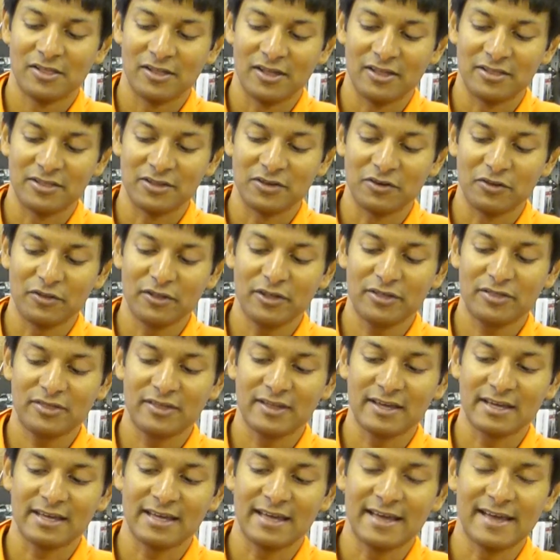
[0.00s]
And the other
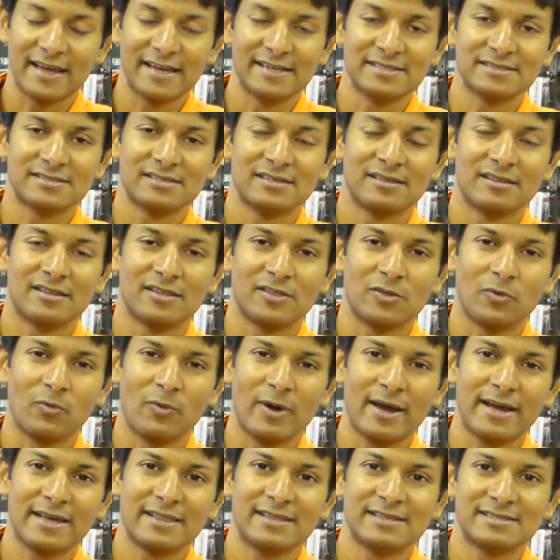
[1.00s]
thing is the
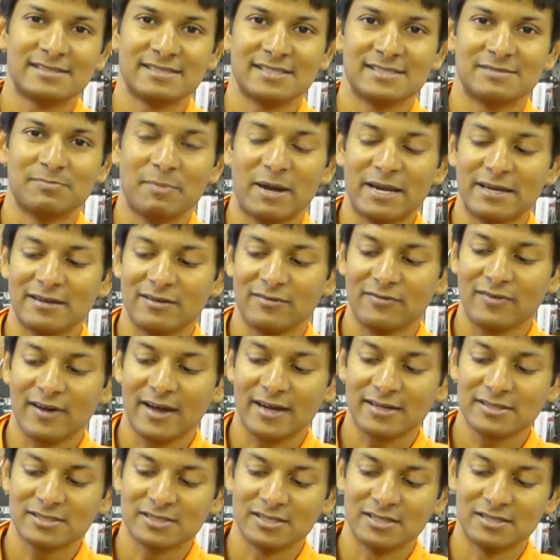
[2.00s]
way this is
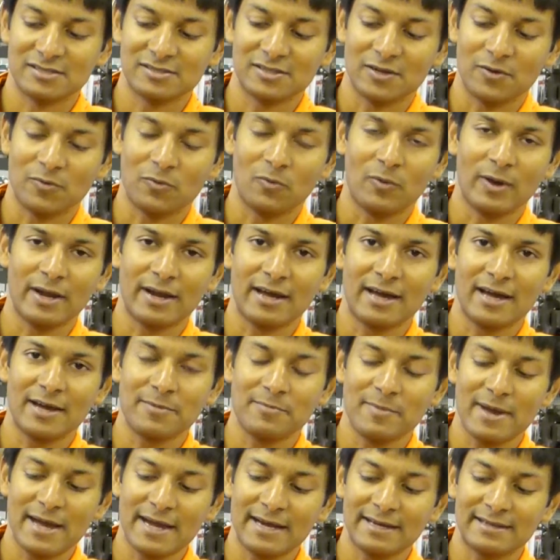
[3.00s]
manufactured. So when
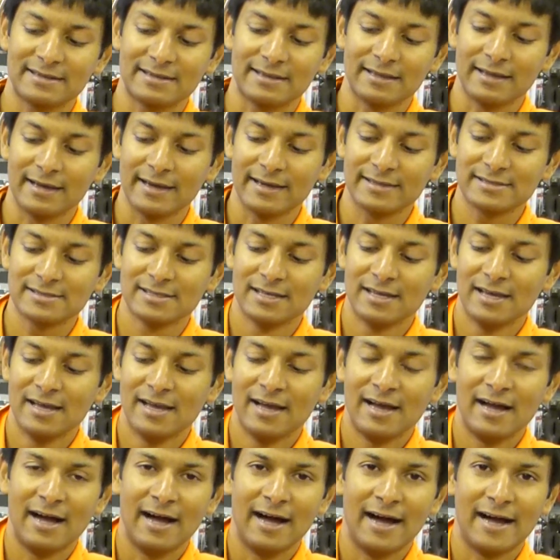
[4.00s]
I made this,
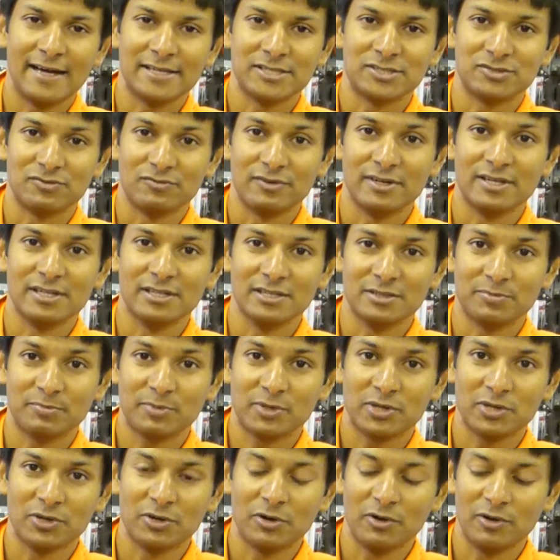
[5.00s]
I drilled
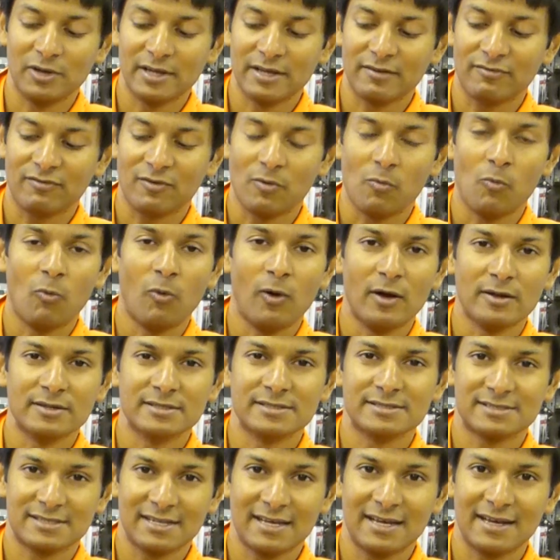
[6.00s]
purely from
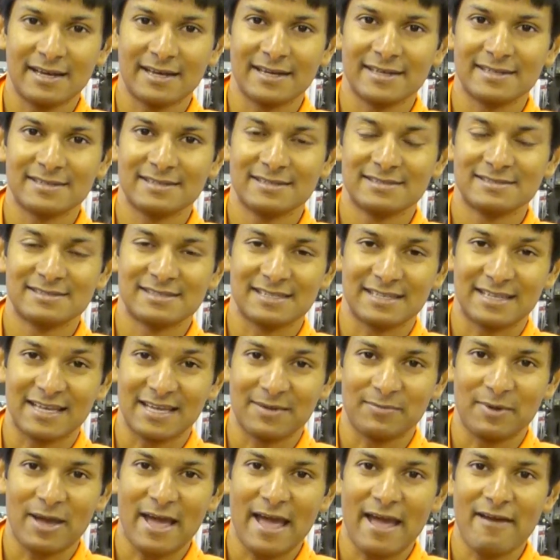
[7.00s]
one side to
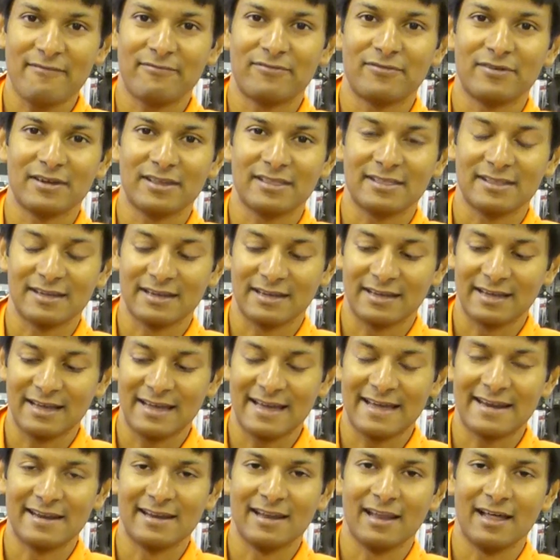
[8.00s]
keep everything
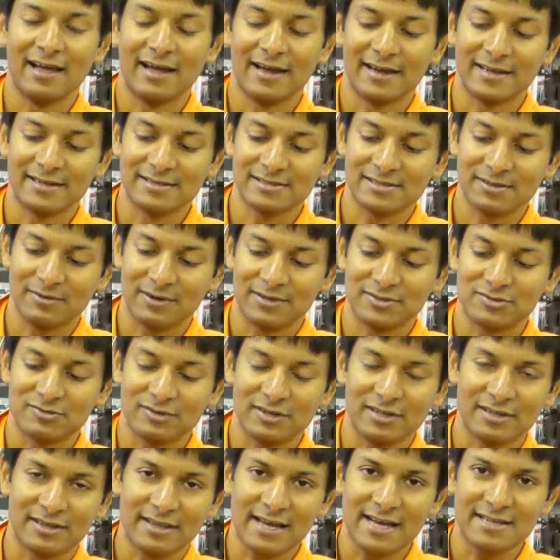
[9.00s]
in line. So I
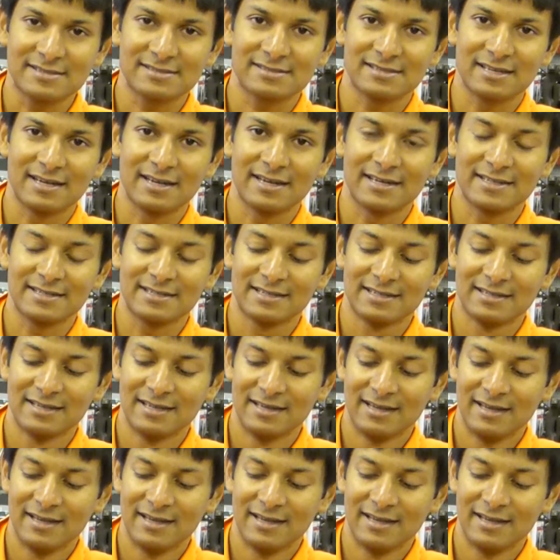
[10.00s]
drilled that side,